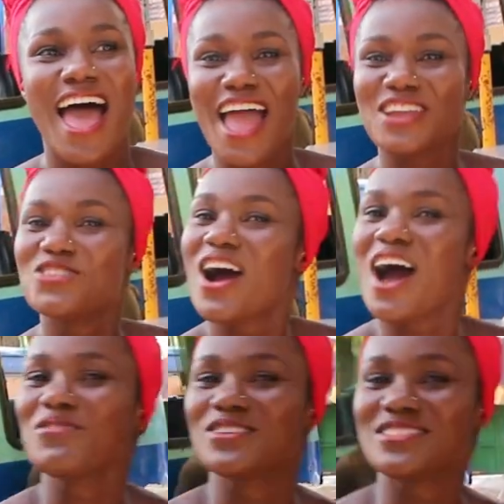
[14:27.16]
and you
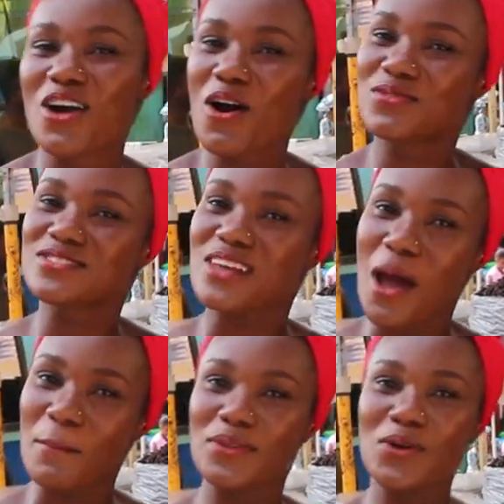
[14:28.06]
have yourself
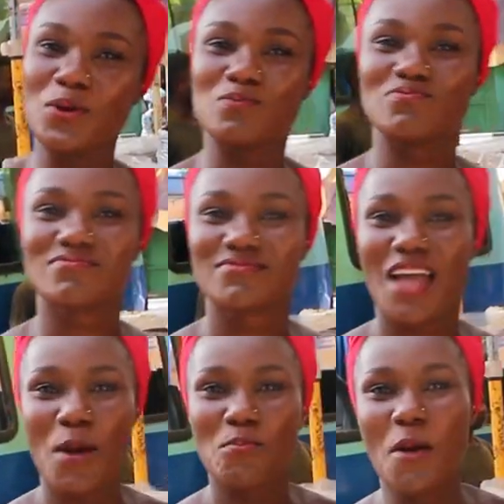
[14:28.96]
some, you know,
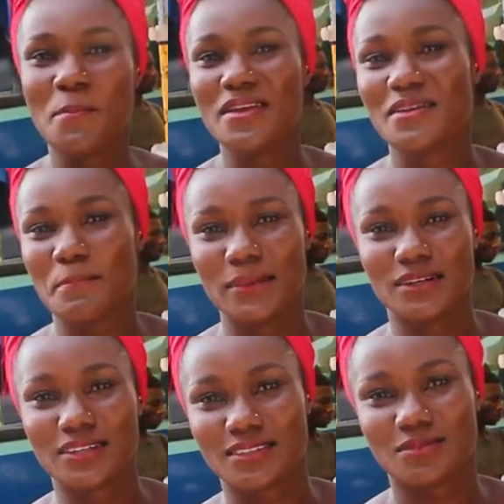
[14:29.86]
bobby
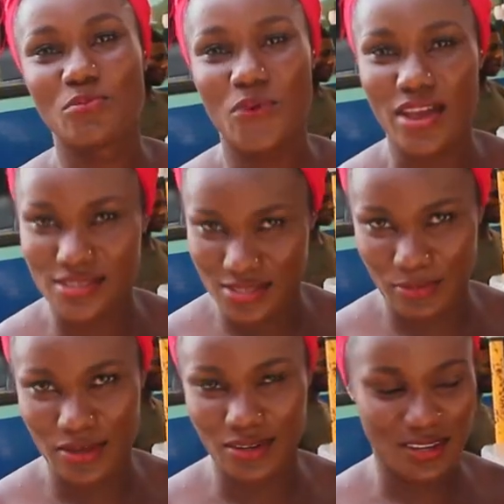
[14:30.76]
milk, breast
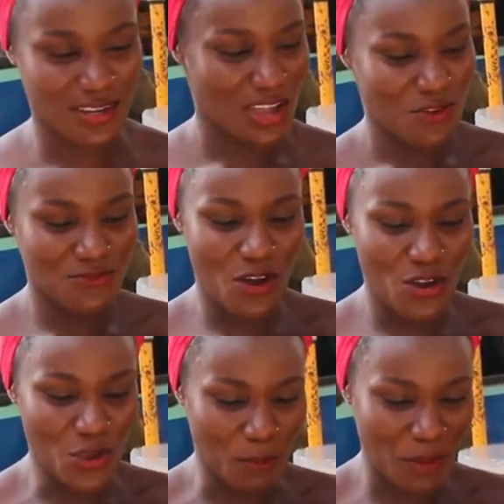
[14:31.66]
milk
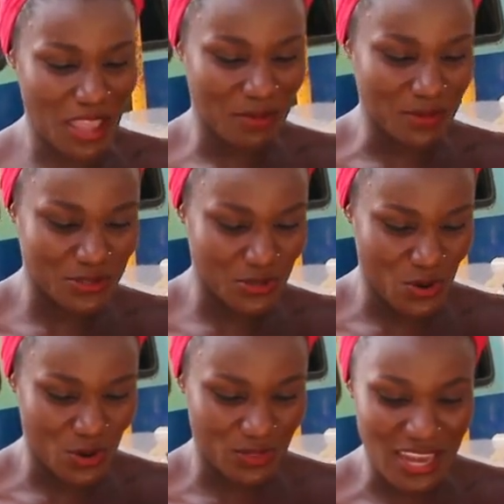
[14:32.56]
for your baby.
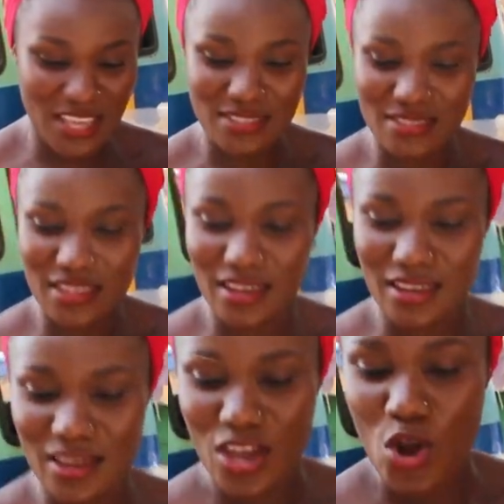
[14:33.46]
So that is the